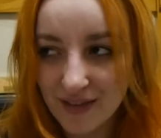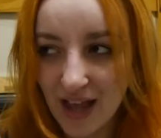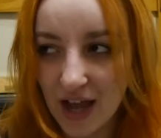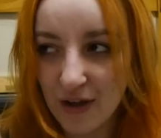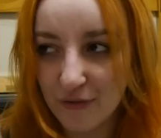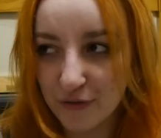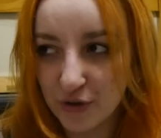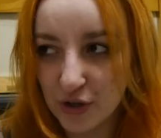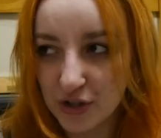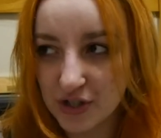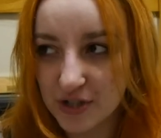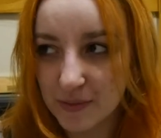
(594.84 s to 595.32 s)

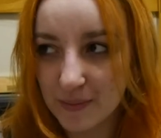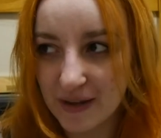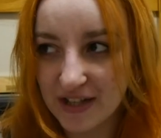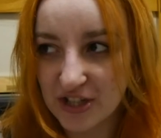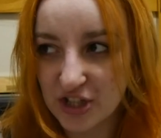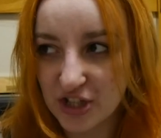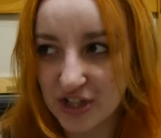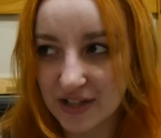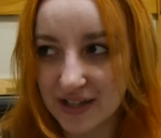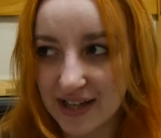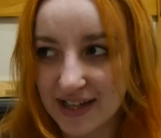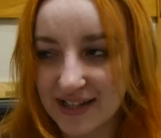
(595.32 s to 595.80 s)
I forgot to
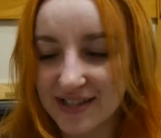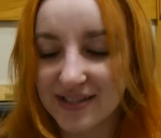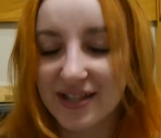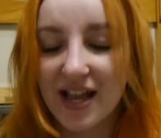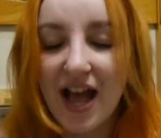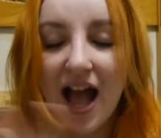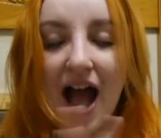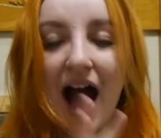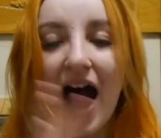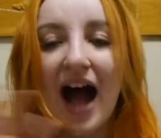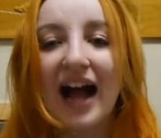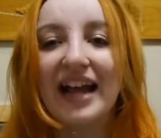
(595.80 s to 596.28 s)
mention this.
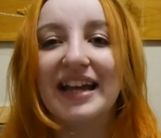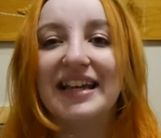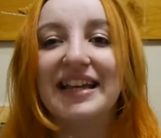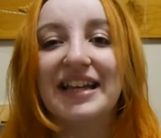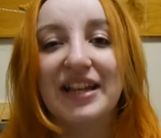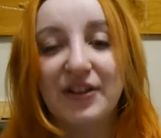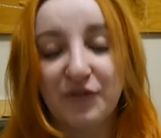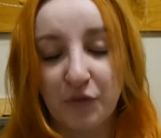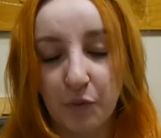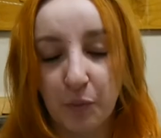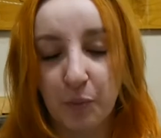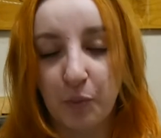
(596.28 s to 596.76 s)
I
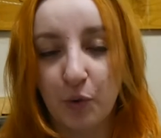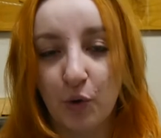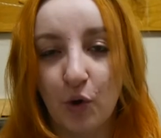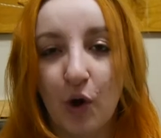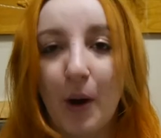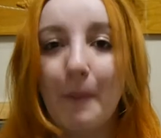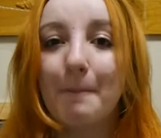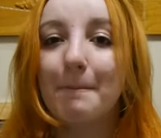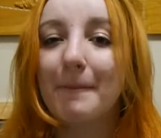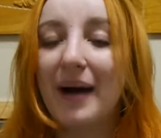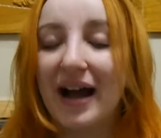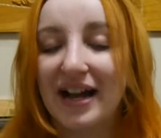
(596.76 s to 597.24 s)
even
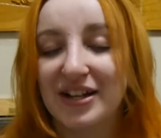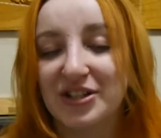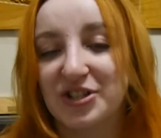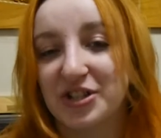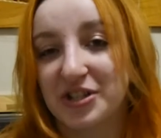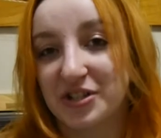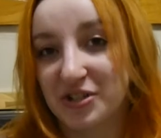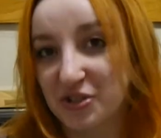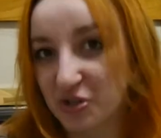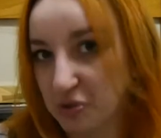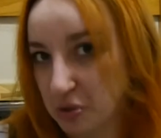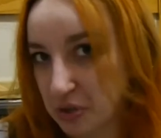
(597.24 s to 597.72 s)
bought a
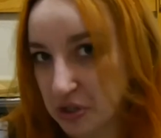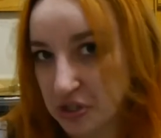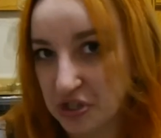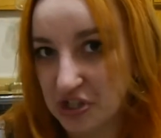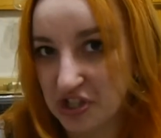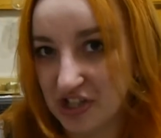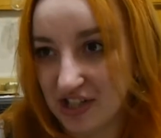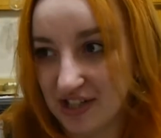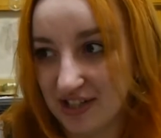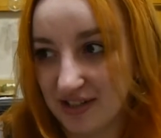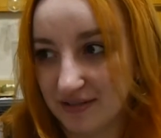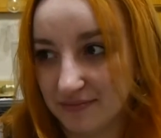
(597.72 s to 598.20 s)
matching
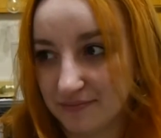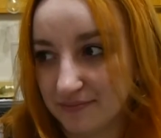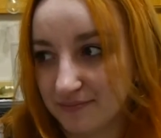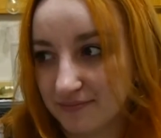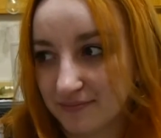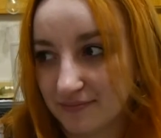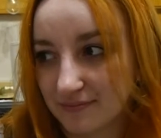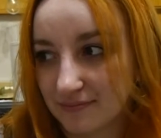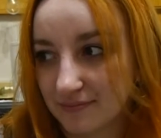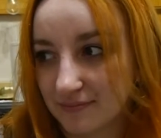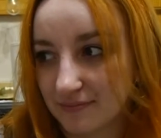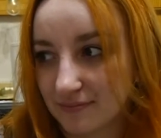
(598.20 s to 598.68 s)
scrunchie.
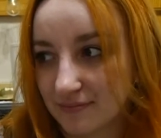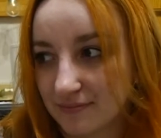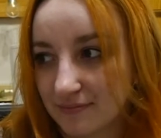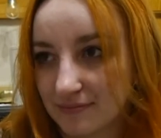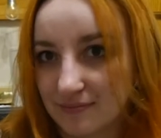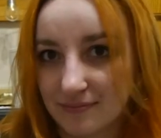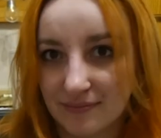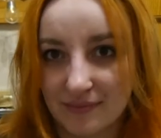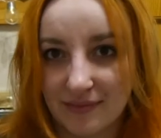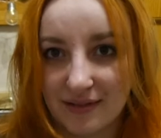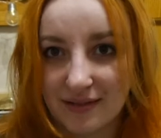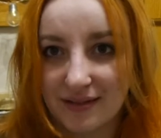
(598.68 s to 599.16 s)

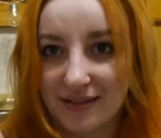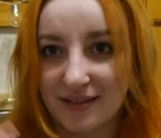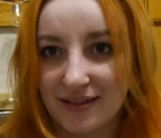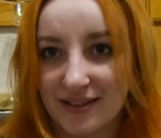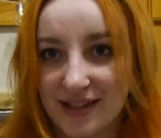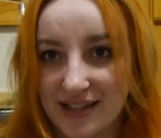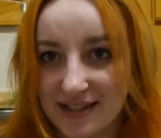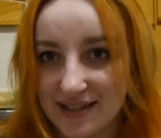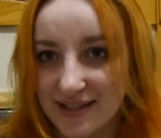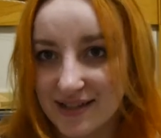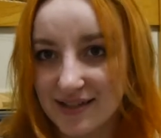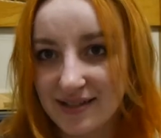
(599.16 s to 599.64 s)

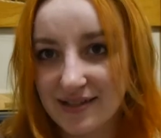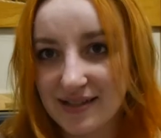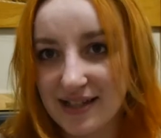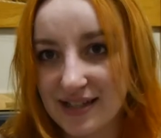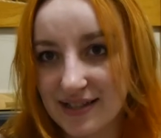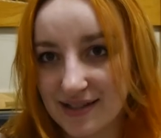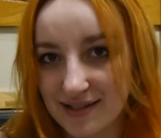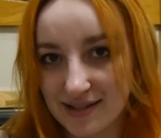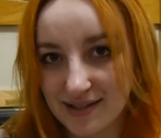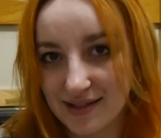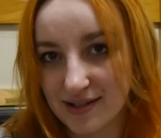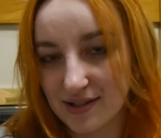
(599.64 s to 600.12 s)
This is the
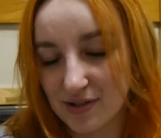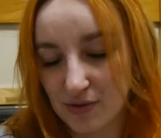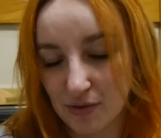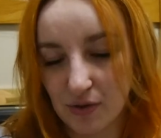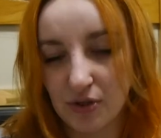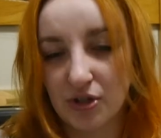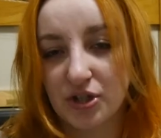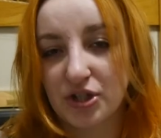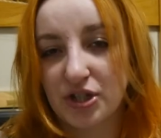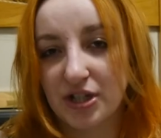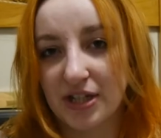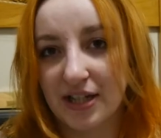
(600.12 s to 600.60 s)

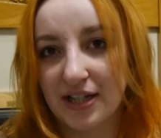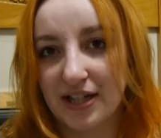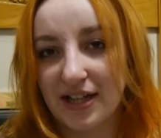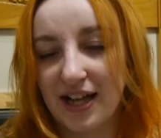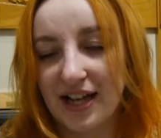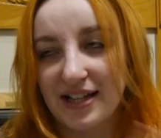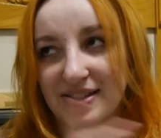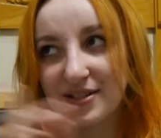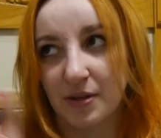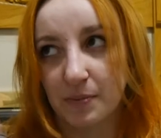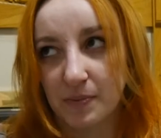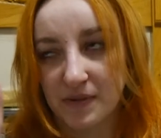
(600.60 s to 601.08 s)
scrunchie.
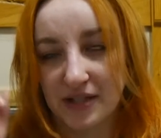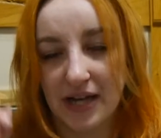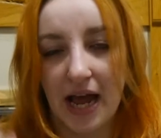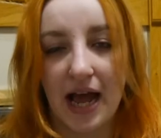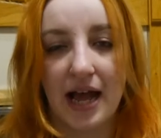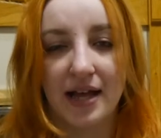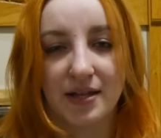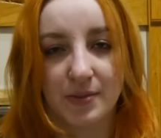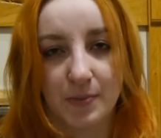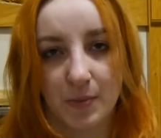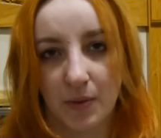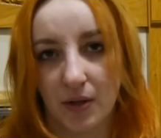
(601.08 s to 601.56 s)
It's
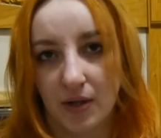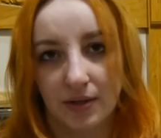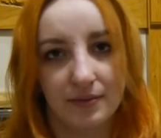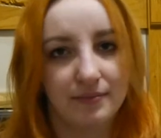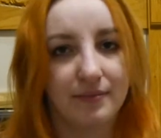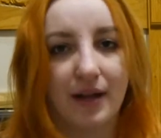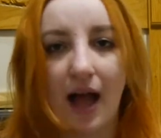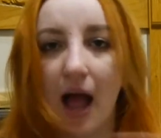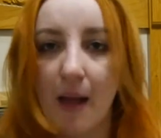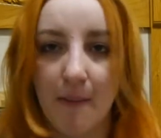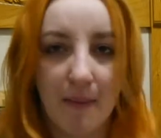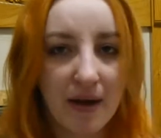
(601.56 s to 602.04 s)
upstairs, but
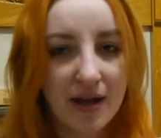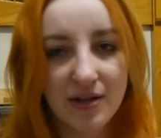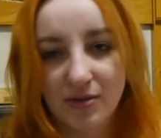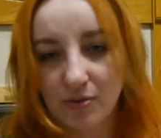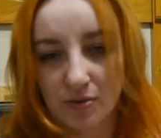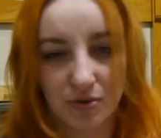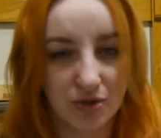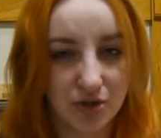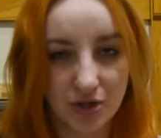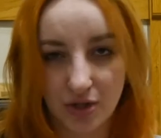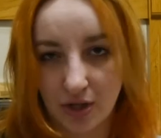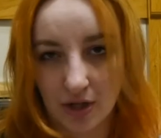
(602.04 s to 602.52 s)
I might as
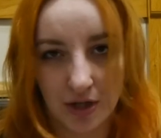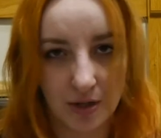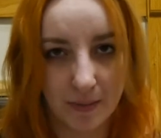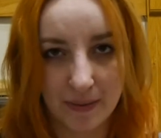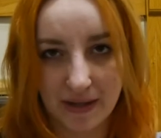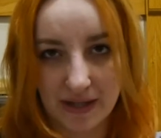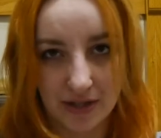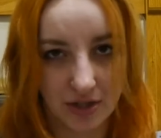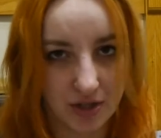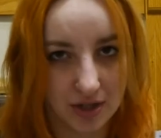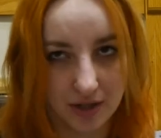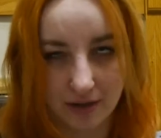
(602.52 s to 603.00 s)
well just show you the
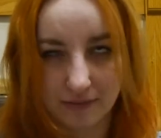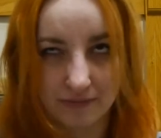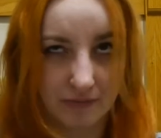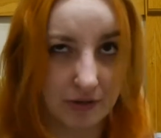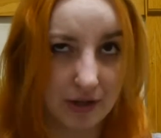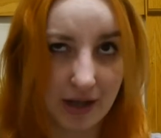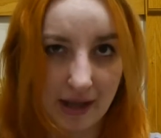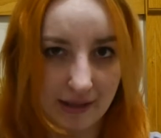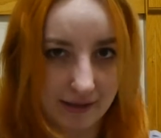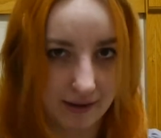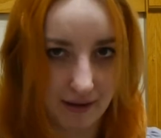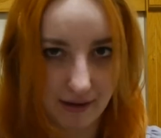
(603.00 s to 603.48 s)
picture.
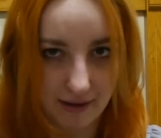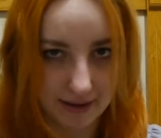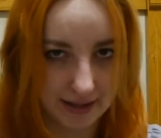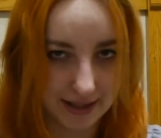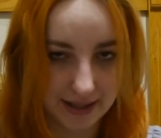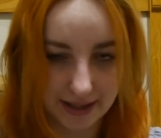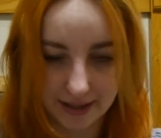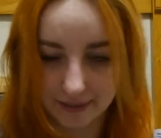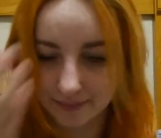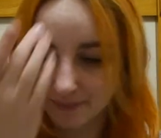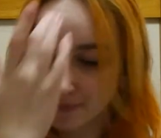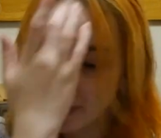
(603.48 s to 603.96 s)
You get the
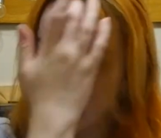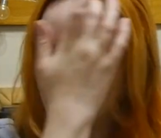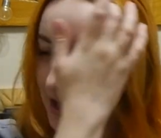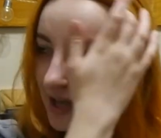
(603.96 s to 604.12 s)
idea.